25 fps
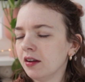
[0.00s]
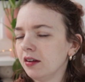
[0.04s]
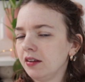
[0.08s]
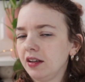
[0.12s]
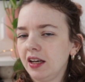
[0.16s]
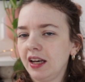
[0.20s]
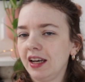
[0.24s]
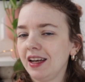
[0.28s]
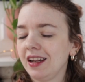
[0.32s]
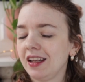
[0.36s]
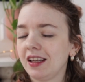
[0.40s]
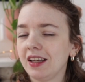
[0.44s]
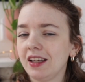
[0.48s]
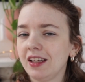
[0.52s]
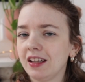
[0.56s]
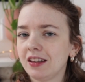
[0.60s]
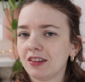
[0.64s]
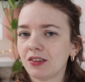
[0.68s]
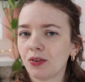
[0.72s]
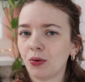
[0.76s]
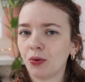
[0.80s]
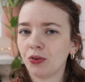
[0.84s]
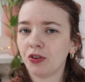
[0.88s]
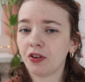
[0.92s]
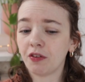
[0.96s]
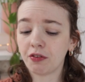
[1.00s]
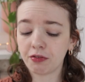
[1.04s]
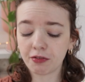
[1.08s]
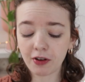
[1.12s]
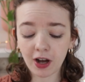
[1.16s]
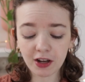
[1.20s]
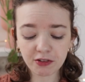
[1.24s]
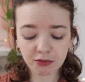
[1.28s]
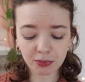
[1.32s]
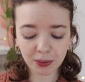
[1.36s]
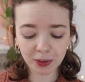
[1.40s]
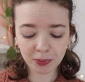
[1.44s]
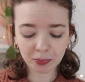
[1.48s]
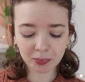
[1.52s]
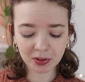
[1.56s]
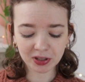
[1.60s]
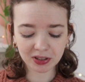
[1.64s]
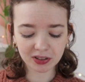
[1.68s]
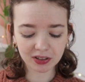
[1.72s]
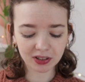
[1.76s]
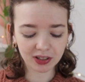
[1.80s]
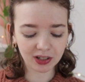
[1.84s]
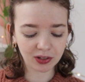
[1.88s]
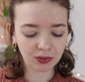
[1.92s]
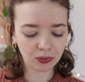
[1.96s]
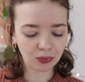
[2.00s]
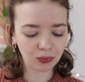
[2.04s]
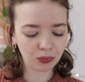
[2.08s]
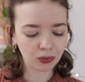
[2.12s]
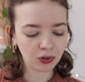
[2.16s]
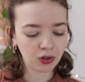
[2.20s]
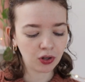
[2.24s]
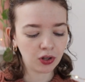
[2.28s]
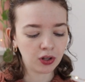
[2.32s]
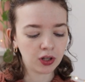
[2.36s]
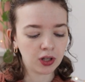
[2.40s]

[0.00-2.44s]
knitting it on the 5mm needle.